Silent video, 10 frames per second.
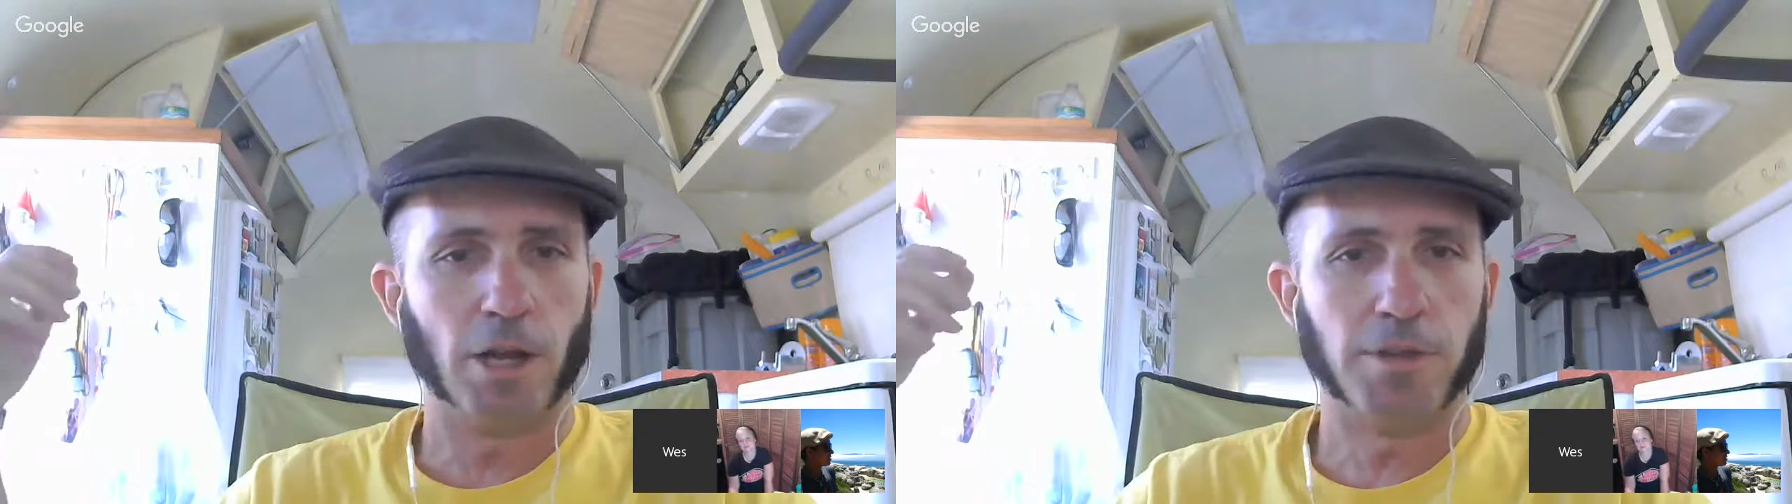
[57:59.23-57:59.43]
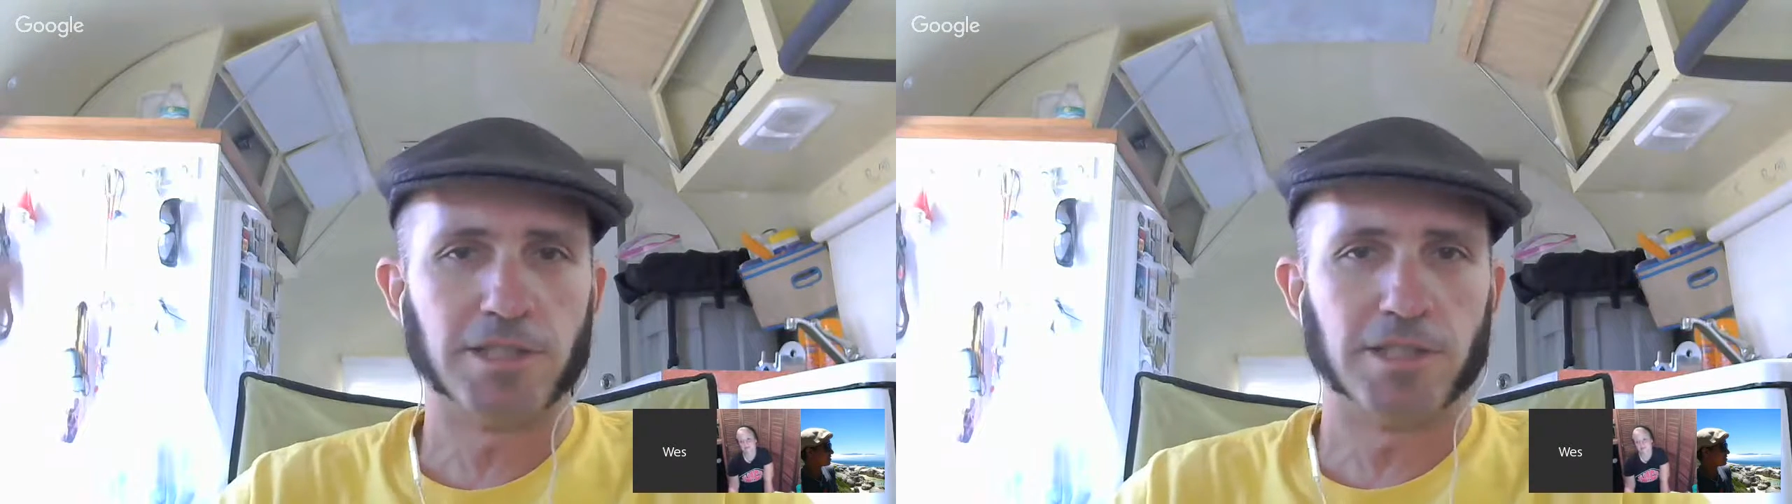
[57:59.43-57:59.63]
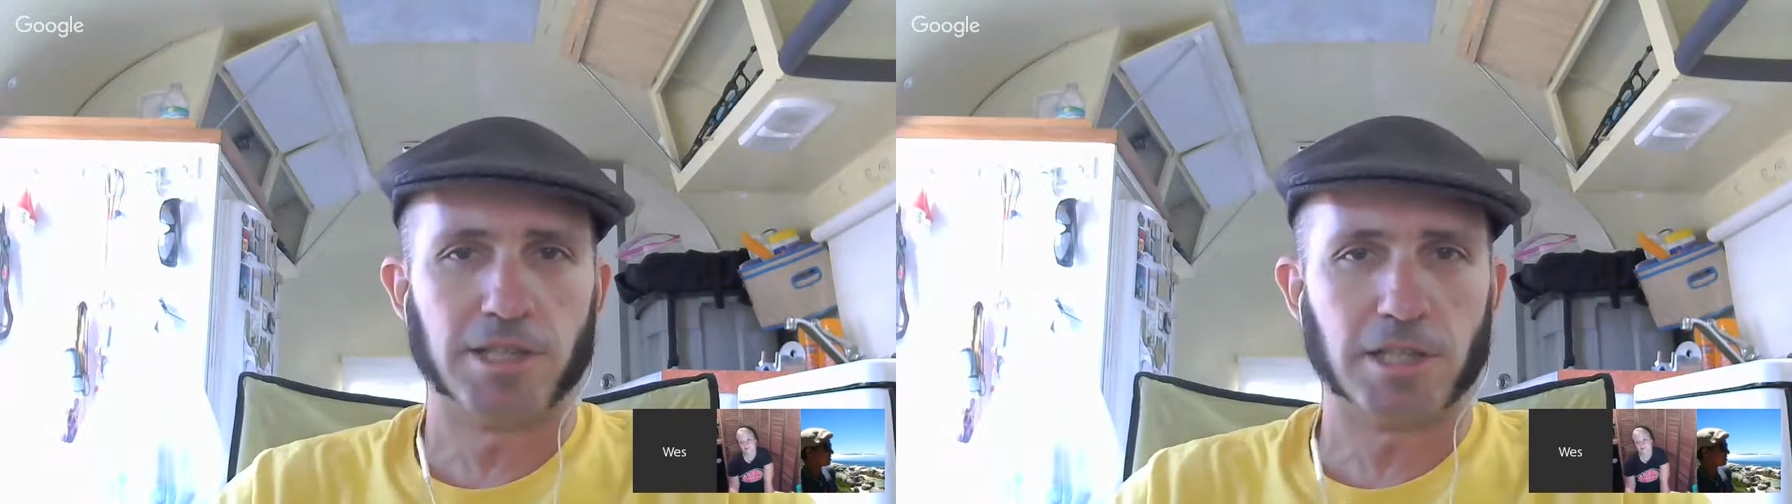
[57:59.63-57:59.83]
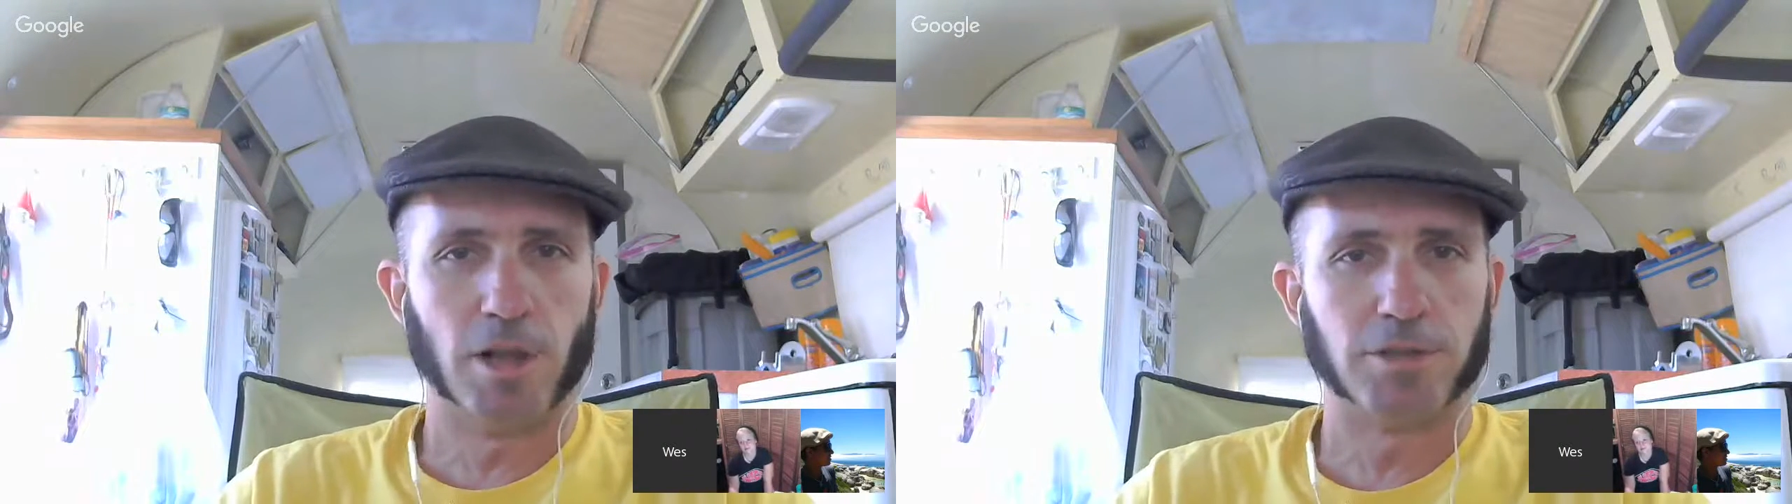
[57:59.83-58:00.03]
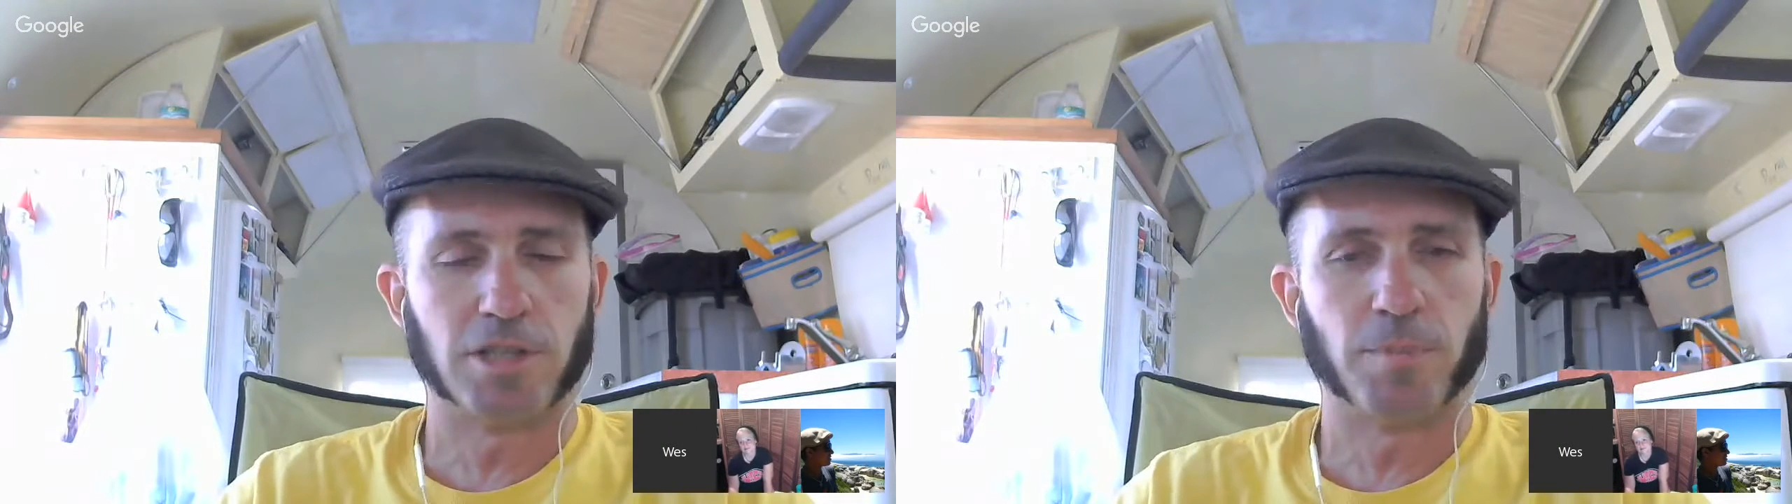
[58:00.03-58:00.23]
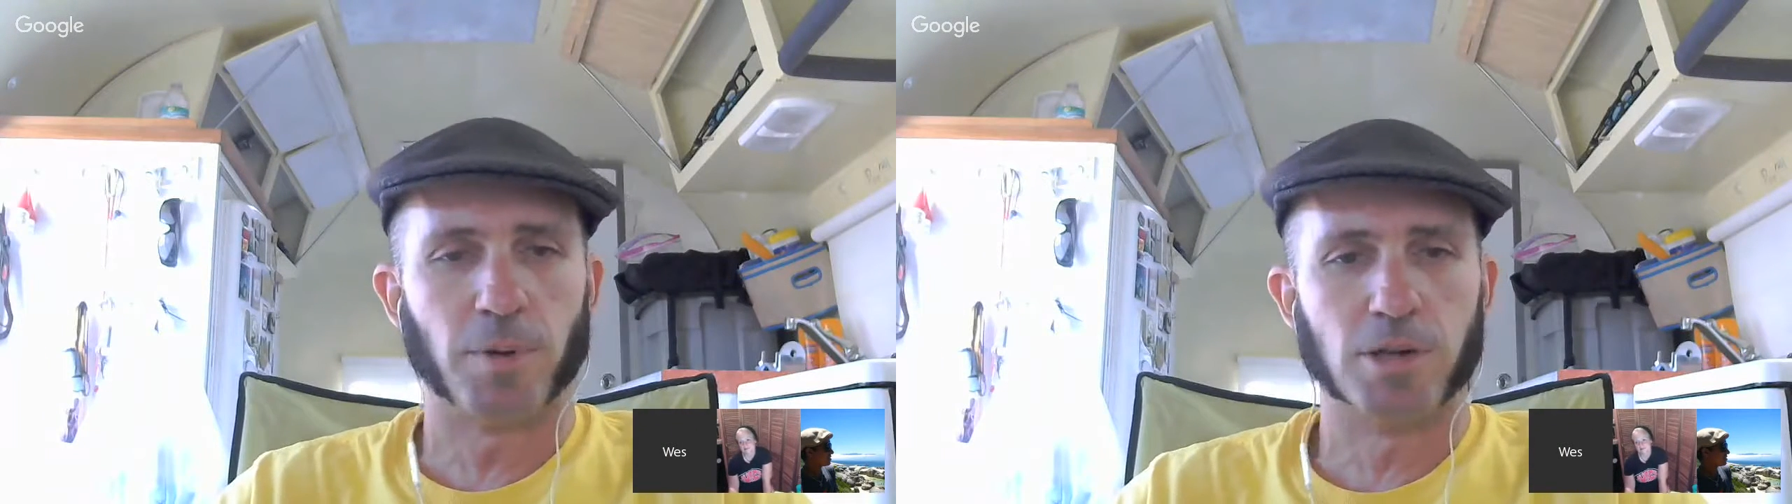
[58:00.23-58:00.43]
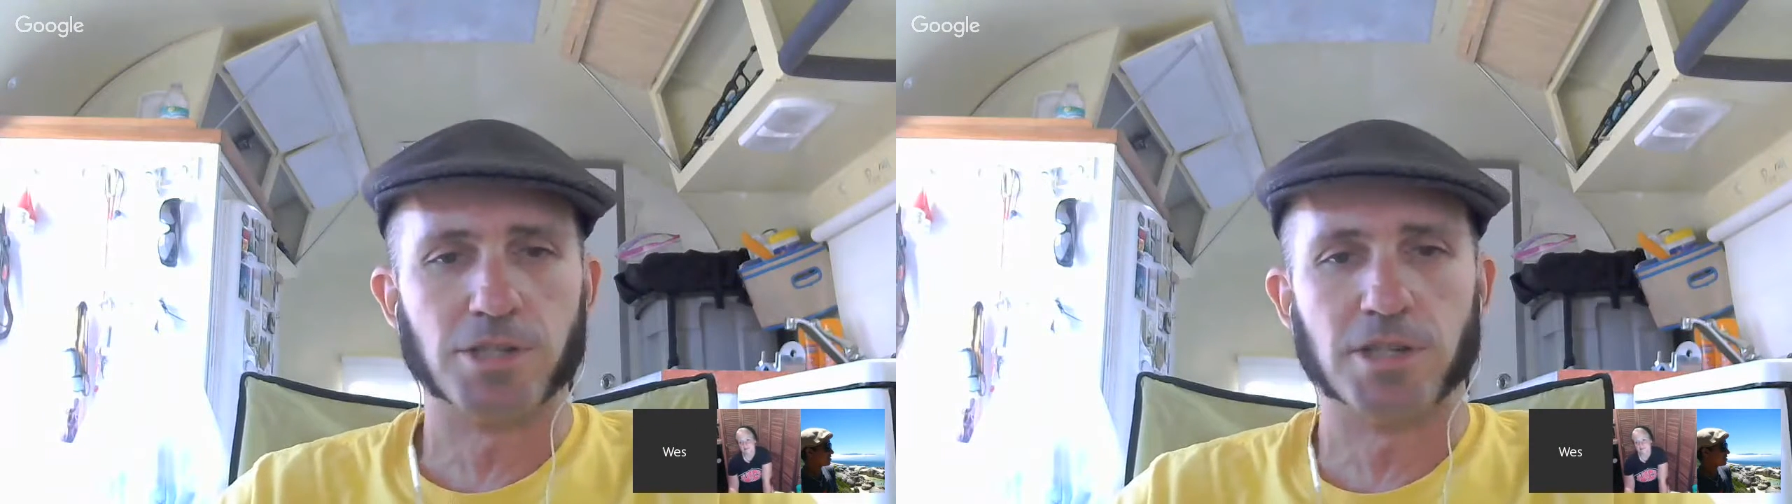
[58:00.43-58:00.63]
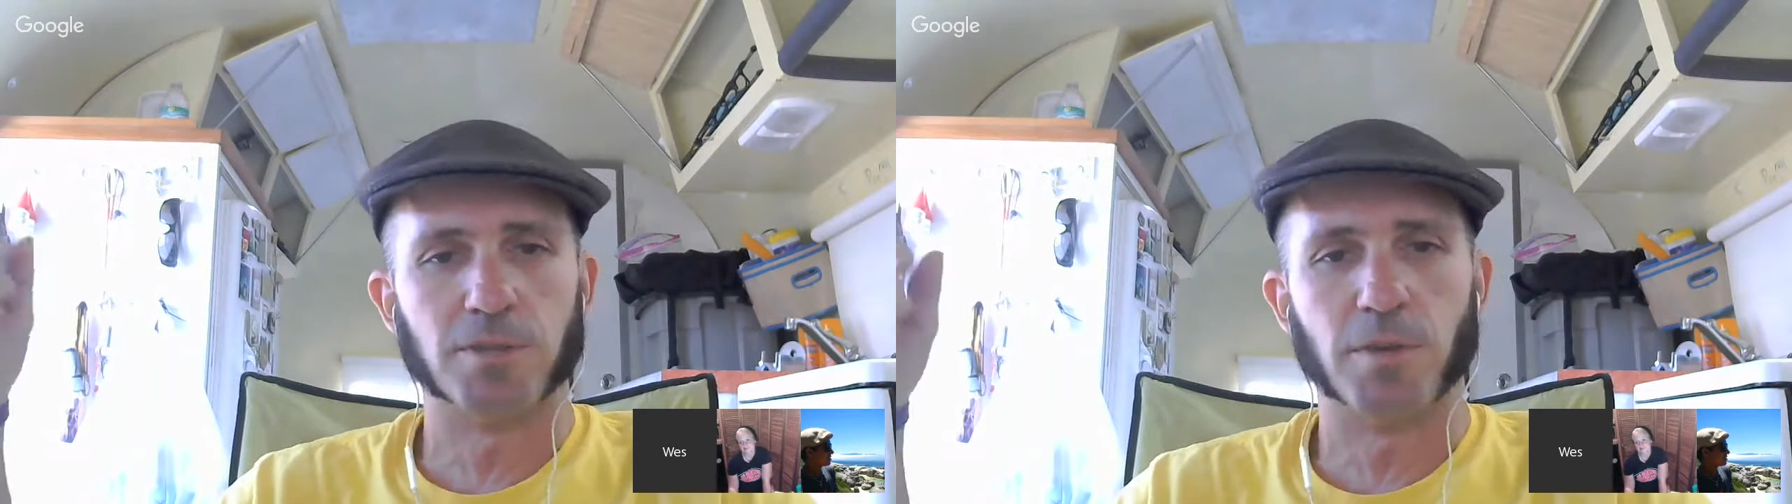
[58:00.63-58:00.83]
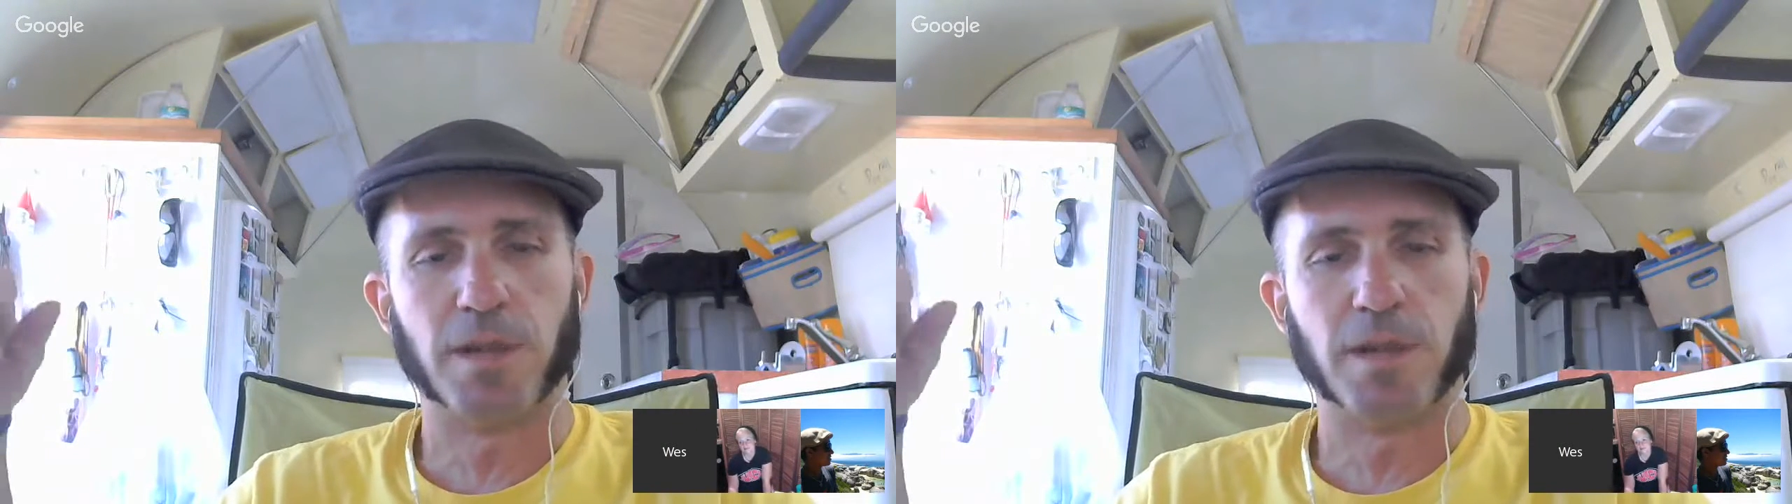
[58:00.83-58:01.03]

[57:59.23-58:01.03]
this is as close to in person as we've